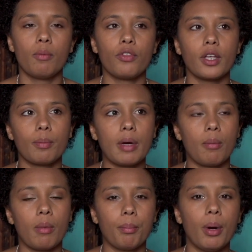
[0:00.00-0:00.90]
think
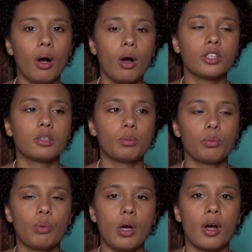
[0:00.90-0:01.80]
about my past
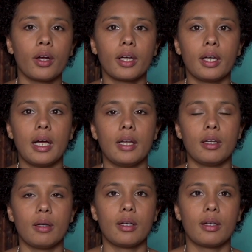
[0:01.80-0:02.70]
work
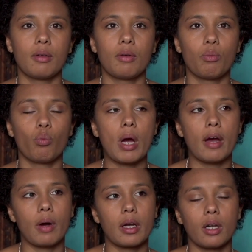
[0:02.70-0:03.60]
and
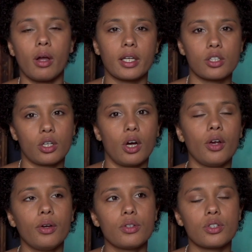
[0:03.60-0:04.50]
where I'd like to
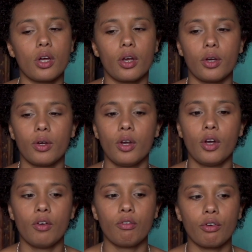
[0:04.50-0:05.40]
go. So
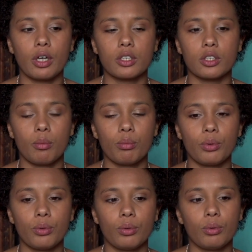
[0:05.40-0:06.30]
for
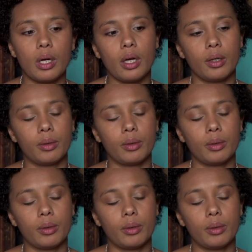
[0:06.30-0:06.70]
example,